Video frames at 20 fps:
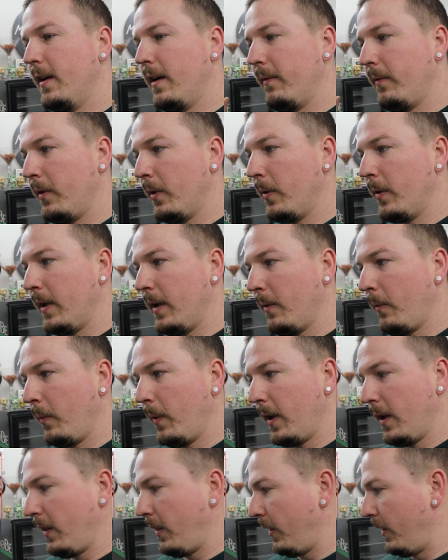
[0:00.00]
I'm doing it
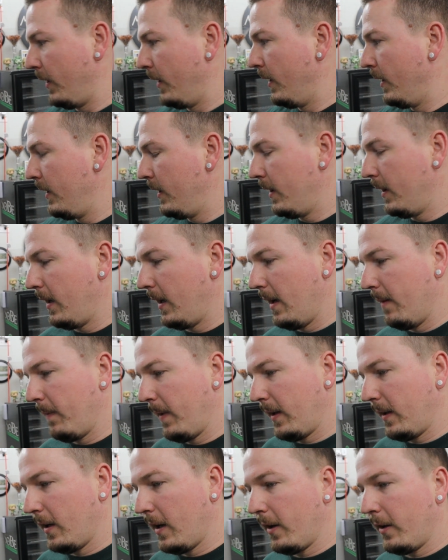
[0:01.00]
with
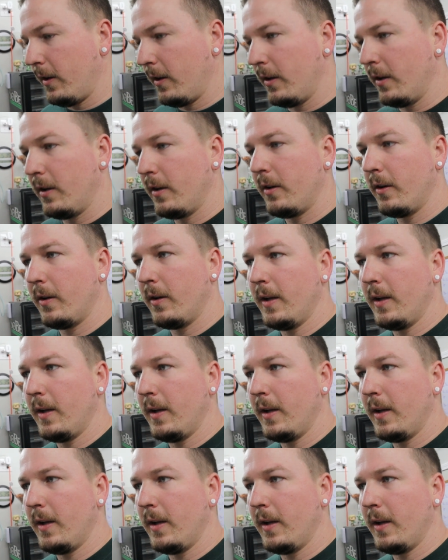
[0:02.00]
my daughter